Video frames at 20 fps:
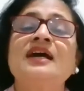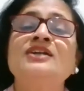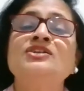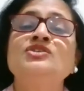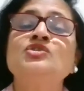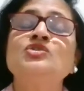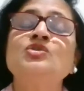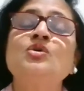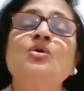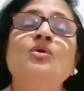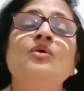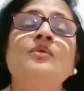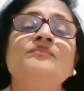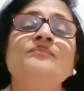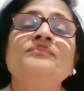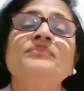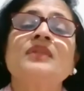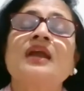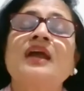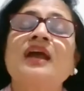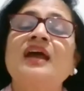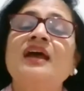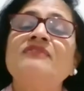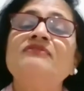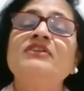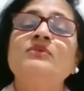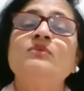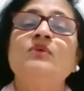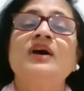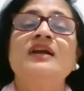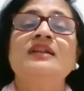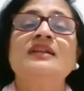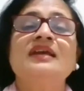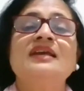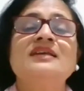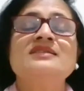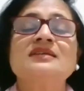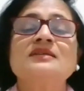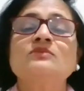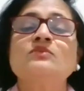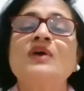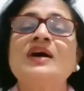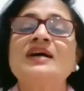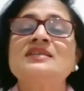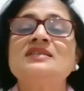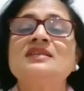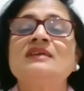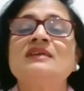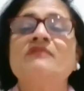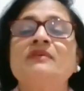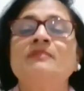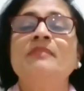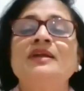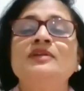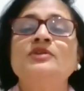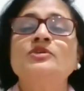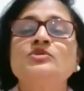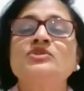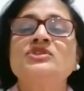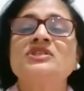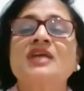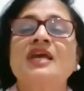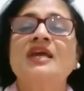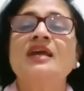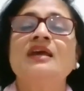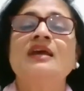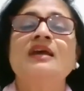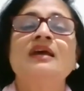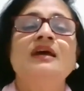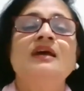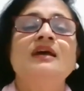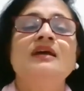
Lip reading: And so everyone is advising women to stay,